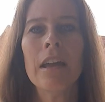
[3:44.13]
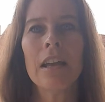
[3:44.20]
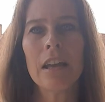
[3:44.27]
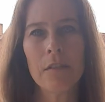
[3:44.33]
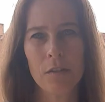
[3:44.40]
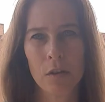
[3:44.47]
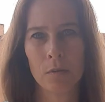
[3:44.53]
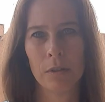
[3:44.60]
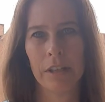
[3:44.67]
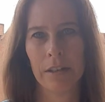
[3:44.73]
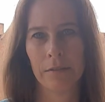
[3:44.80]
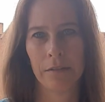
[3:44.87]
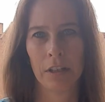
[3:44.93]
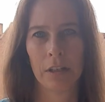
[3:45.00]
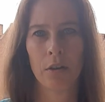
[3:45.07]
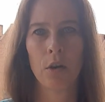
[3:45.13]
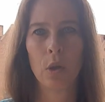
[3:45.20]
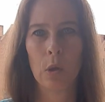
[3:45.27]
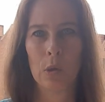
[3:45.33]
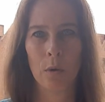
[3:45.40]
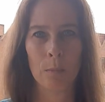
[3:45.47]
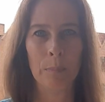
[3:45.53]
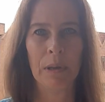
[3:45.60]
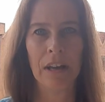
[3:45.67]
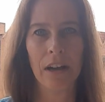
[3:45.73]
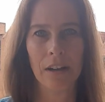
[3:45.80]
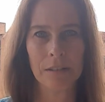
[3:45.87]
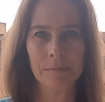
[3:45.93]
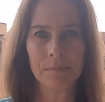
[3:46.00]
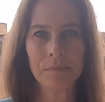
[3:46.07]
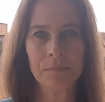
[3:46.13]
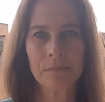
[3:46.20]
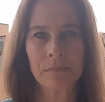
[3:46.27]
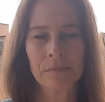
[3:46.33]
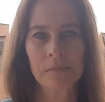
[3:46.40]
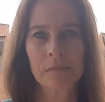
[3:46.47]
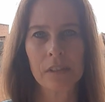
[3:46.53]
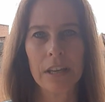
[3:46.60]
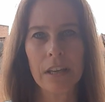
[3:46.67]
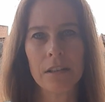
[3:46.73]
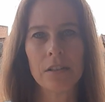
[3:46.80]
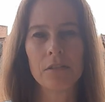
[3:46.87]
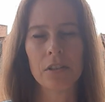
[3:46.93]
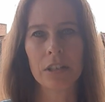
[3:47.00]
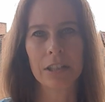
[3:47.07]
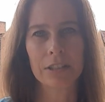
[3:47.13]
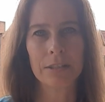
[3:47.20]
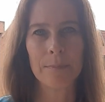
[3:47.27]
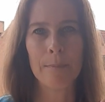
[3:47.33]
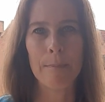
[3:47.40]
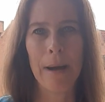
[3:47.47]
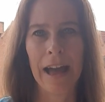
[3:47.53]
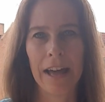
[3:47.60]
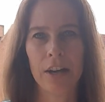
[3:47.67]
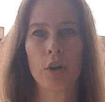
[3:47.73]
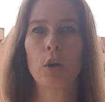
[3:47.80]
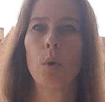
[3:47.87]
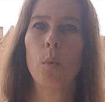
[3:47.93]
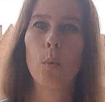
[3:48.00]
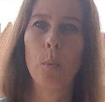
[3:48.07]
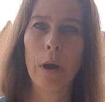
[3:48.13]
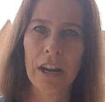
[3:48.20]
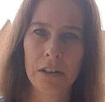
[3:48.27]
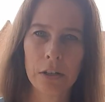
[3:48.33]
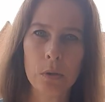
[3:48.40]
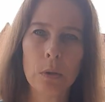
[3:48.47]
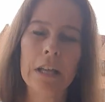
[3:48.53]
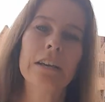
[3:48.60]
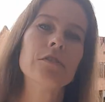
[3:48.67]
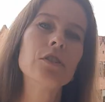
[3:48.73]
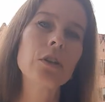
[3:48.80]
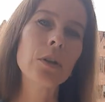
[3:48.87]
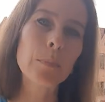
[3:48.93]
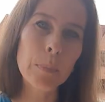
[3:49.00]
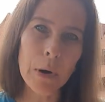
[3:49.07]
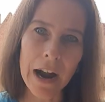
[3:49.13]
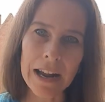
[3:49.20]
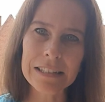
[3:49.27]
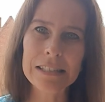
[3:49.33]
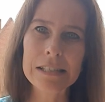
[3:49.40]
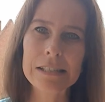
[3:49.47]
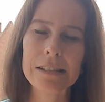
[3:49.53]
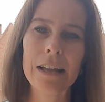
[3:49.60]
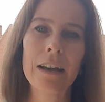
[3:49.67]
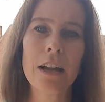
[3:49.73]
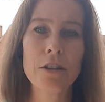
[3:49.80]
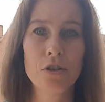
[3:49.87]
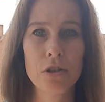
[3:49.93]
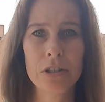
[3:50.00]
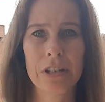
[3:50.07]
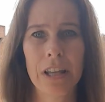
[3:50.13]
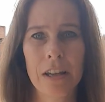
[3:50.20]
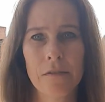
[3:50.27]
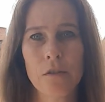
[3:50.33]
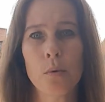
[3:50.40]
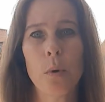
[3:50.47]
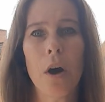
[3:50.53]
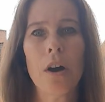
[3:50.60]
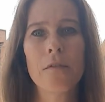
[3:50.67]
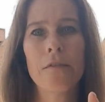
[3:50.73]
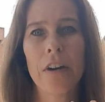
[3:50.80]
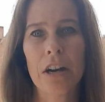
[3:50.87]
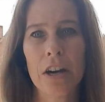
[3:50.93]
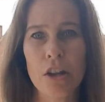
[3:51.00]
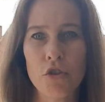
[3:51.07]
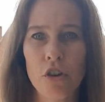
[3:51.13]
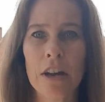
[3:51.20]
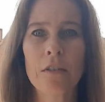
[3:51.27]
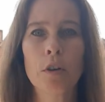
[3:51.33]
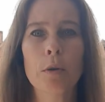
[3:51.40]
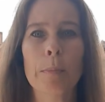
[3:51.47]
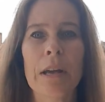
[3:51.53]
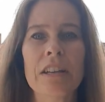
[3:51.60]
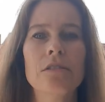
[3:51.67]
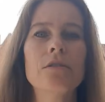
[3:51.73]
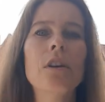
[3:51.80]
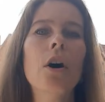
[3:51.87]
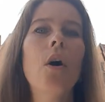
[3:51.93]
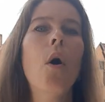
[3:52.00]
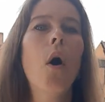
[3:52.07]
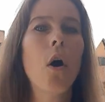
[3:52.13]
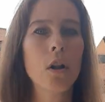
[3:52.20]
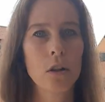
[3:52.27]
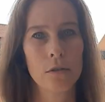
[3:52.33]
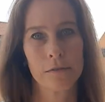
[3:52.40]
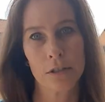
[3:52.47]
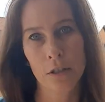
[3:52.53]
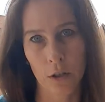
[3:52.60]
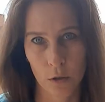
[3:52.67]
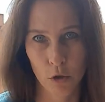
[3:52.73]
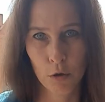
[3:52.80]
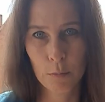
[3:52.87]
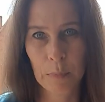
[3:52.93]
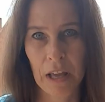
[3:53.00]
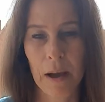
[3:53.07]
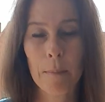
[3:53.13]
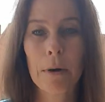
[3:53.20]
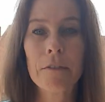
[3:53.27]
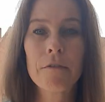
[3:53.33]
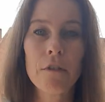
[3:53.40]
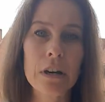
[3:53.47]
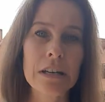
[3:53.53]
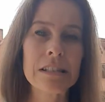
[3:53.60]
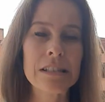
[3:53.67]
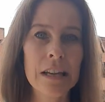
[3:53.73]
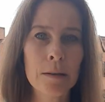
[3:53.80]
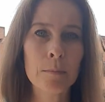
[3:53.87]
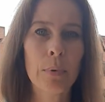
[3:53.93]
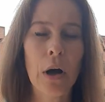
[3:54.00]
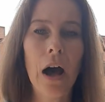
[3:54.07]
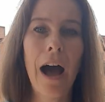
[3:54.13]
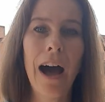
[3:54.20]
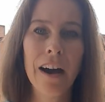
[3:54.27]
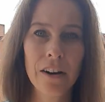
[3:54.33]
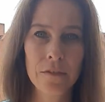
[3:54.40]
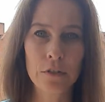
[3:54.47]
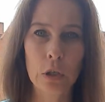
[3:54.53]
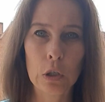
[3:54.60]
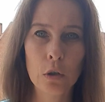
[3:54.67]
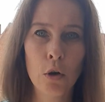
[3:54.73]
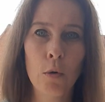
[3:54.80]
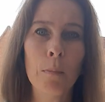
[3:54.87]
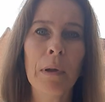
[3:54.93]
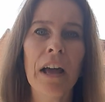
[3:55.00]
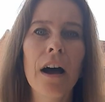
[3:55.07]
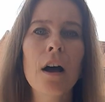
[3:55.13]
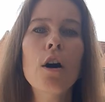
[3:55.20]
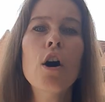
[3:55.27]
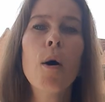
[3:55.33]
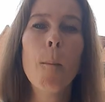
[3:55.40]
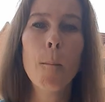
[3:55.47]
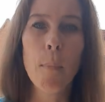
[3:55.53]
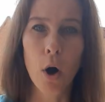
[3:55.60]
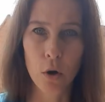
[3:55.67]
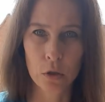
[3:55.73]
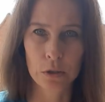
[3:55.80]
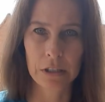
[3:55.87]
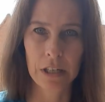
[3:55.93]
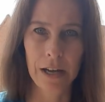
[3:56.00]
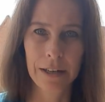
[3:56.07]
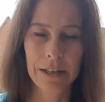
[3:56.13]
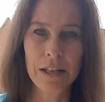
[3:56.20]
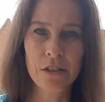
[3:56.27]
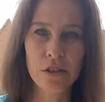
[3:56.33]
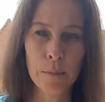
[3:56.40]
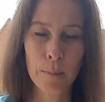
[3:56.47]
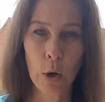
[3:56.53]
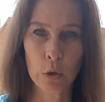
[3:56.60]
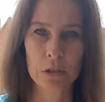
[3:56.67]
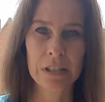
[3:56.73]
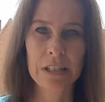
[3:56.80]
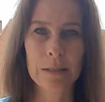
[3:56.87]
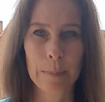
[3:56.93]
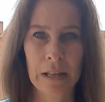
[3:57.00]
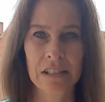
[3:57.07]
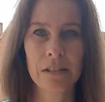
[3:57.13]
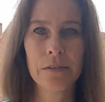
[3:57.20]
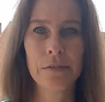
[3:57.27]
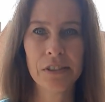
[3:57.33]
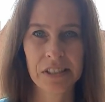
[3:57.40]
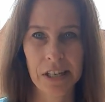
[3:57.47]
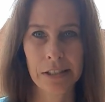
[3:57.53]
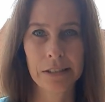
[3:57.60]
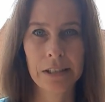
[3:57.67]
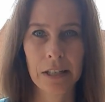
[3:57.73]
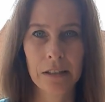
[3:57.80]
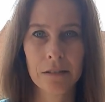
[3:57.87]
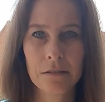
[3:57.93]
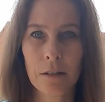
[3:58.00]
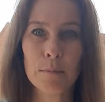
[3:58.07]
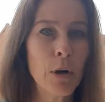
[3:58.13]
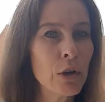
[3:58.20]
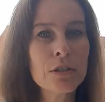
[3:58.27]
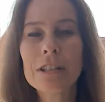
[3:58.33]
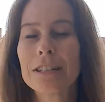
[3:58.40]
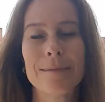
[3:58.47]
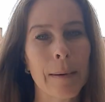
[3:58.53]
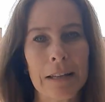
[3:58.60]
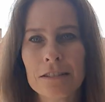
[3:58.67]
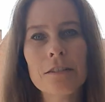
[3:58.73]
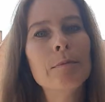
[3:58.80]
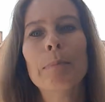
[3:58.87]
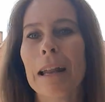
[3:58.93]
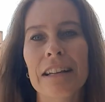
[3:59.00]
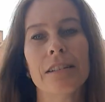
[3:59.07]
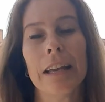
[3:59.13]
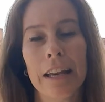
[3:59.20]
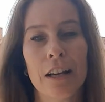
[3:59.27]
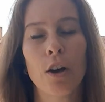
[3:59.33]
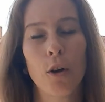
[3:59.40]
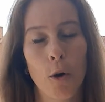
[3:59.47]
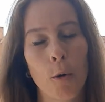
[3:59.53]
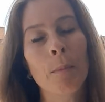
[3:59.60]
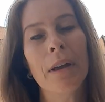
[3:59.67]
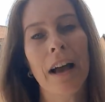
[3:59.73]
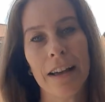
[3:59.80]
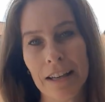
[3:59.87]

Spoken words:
if you live in Colombia, it does matter where you live. So the prices that I just gave you are very general based all over Colombia. But for example, out of Colombia, Bogota is the most expensive city. The most expensive place in Colombia